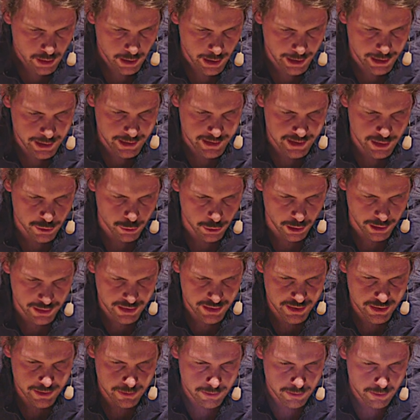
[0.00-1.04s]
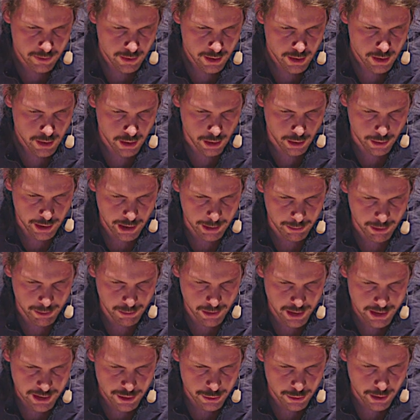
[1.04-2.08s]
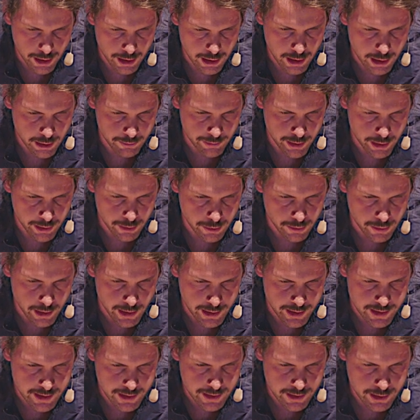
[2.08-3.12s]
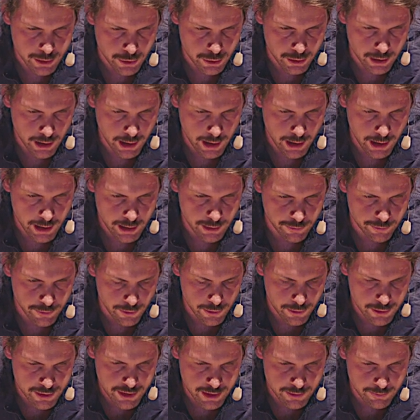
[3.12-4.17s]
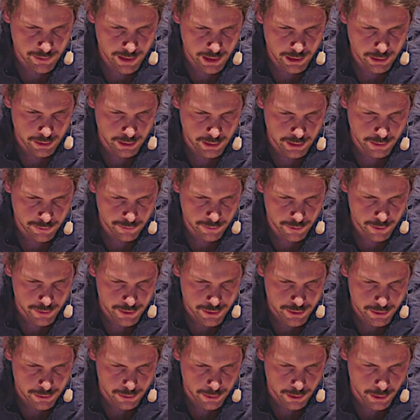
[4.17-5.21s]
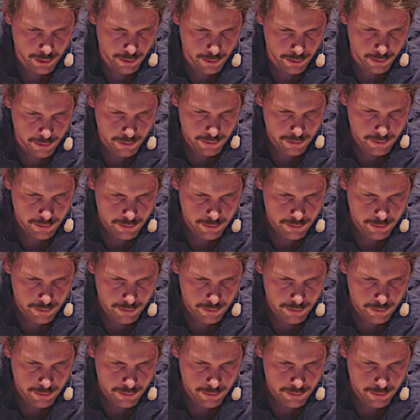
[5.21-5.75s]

And it's cross. Okay, maybe let's try another value. Let's try the first value in the first row.